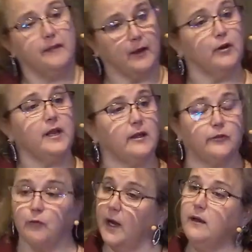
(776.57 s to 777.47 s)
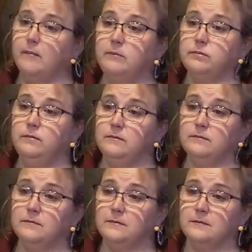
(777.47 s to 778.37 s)
there it is, right?
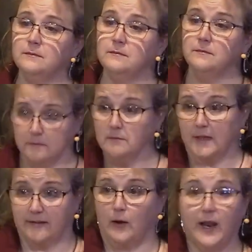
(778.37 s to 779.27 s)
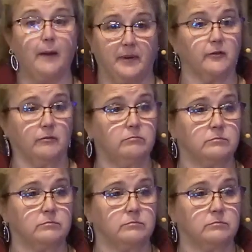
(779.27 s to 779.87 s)
That's how it happened.